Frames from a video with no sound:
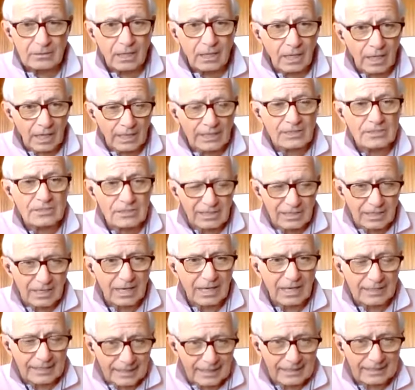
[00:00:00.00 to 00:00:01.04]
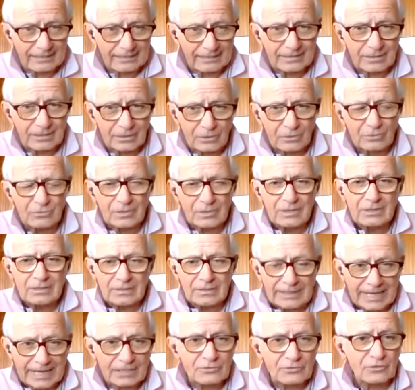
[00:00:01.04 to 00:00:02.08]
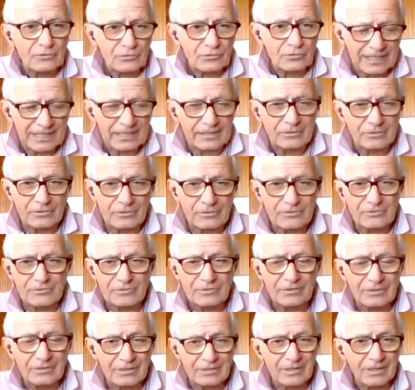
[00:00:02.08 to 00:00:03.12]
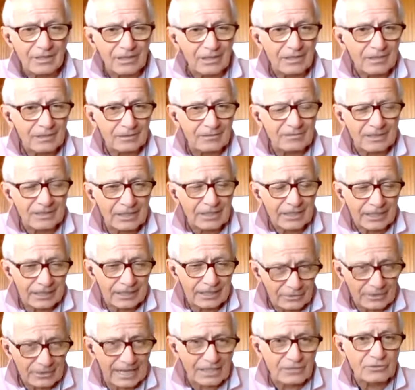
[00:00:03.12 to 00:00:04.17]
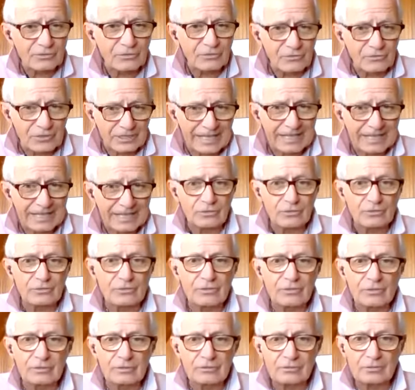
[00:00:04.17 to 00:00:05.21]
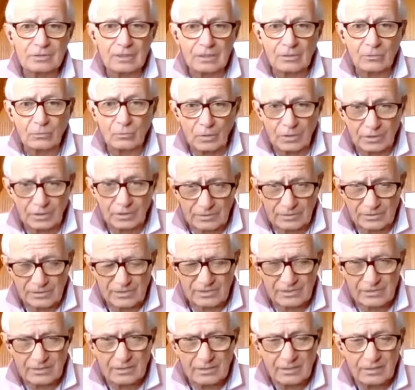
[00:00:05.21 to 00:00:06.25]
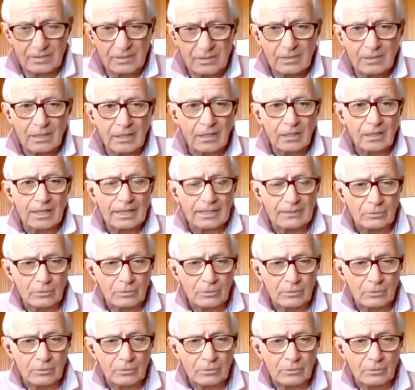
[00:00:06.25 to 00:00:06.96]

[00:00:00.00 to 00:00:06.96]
honest to God, you know, national standards, international standard words and